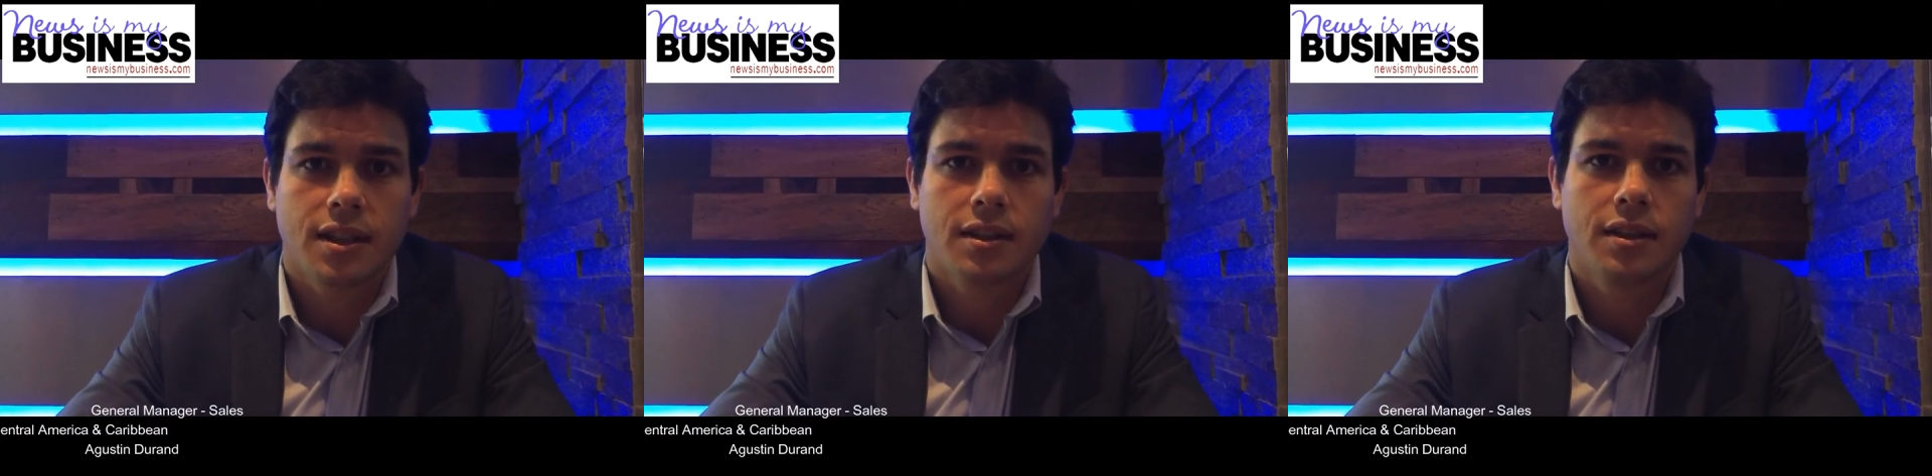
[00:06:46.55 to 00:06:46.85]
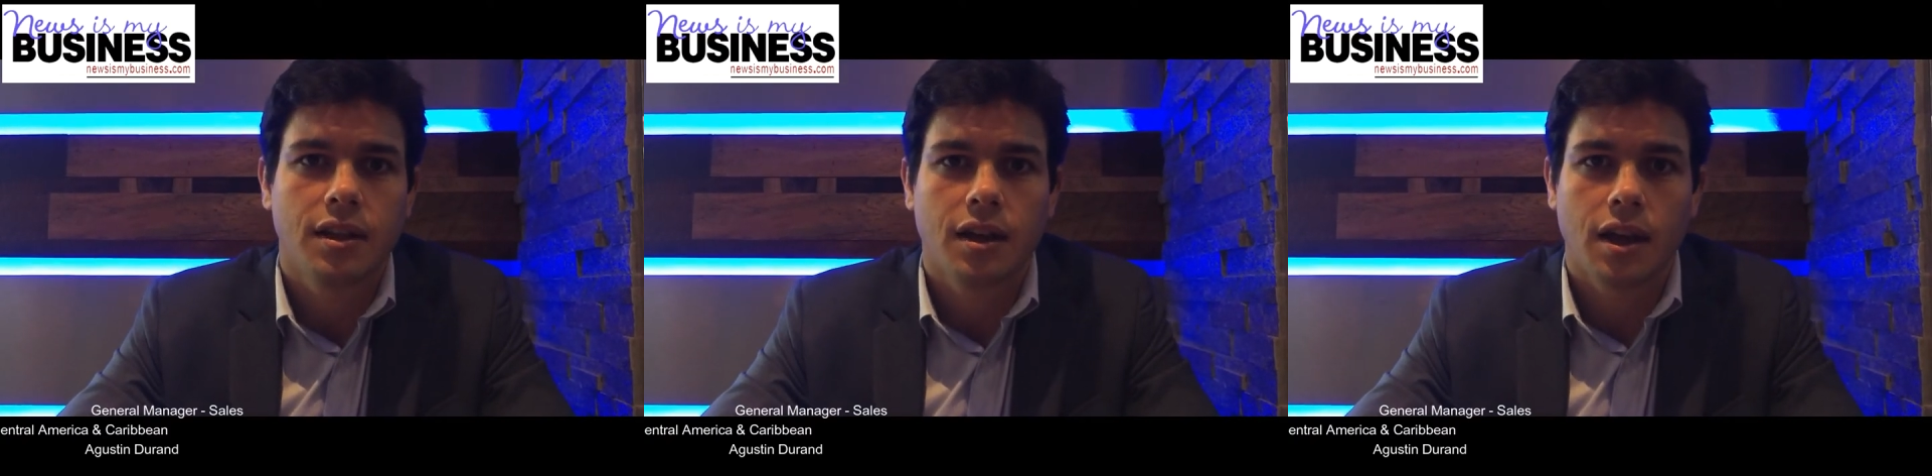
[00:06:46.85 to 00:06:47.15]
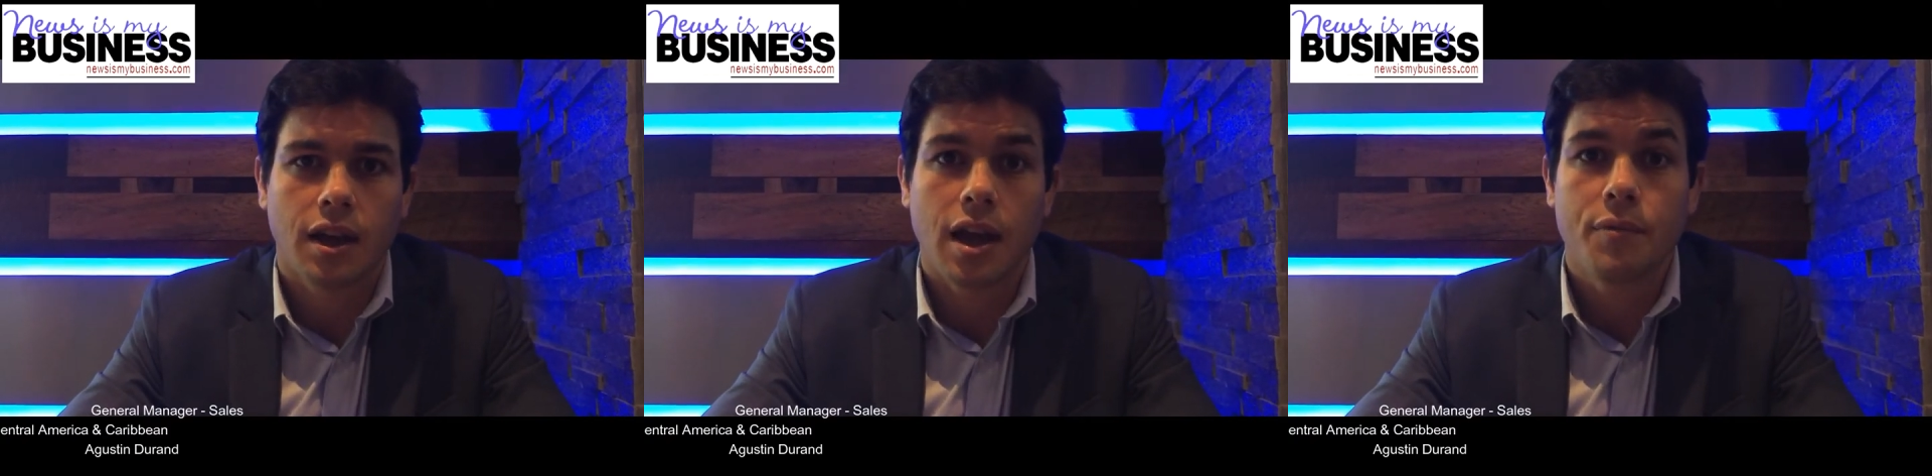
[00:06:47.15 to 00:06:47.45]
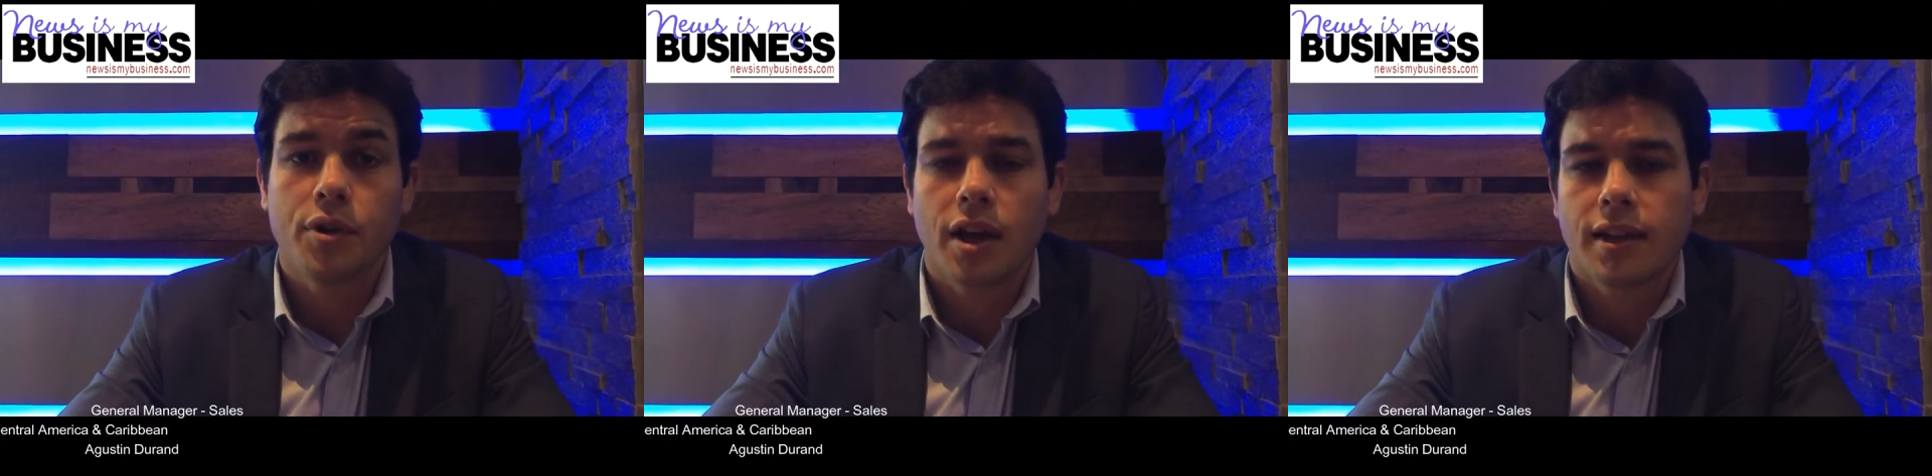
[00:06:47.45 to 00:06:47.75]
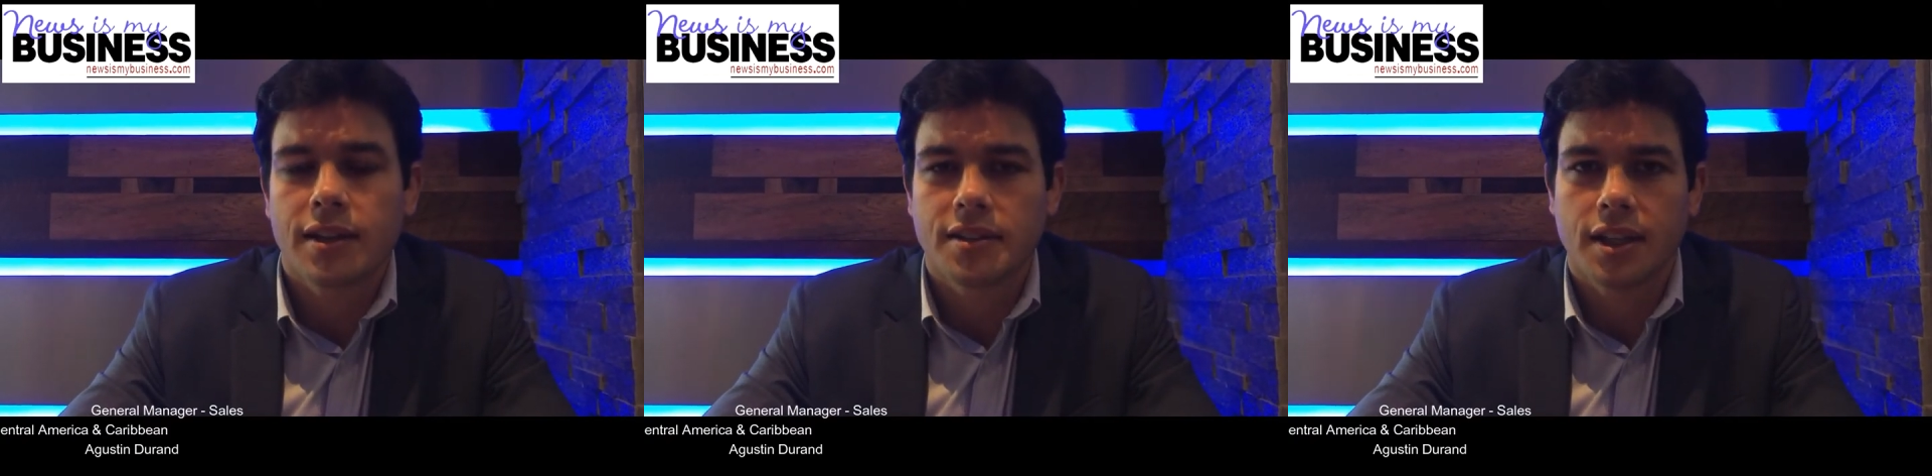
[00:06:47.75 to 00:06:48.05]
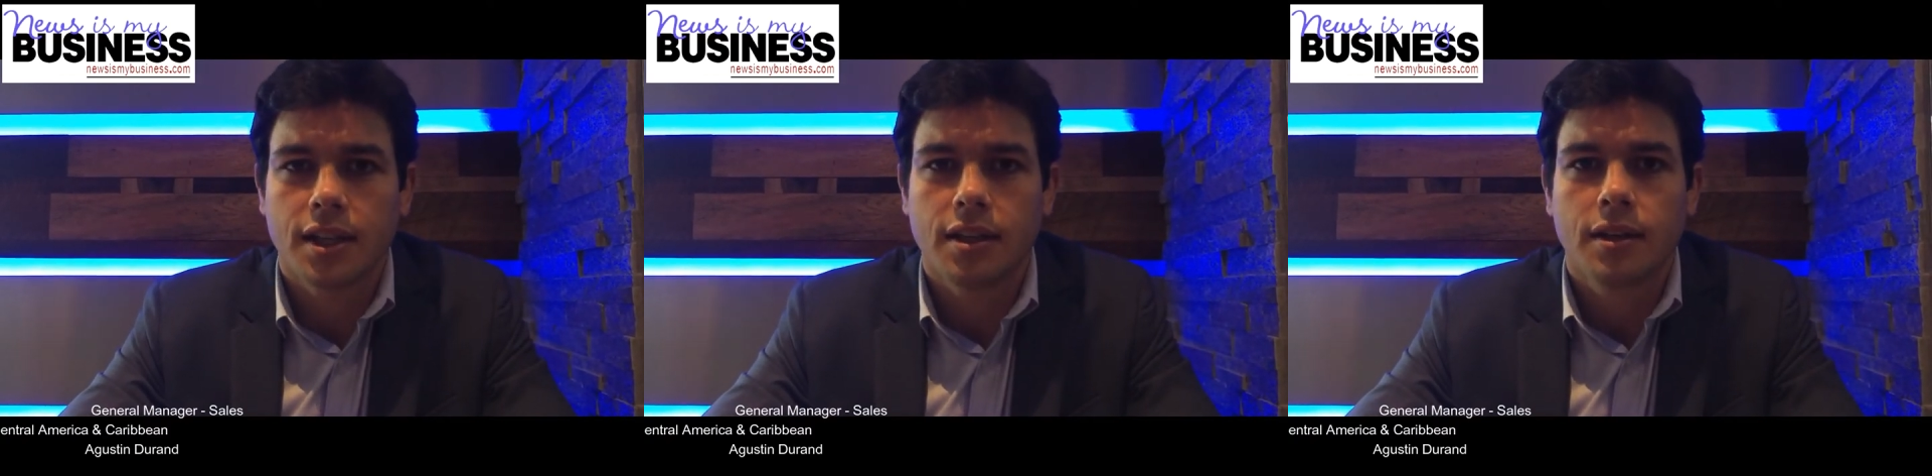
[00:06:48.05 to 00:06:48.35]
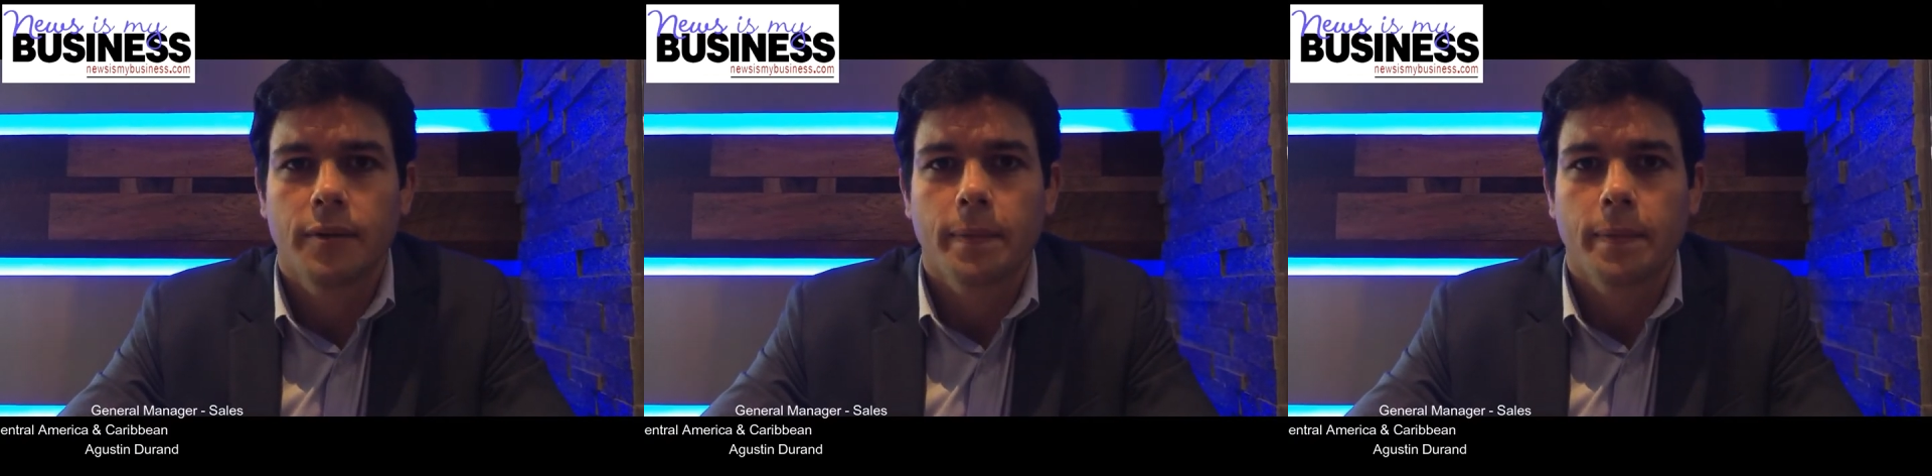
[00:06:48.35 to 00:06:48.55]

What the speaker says: that every island need,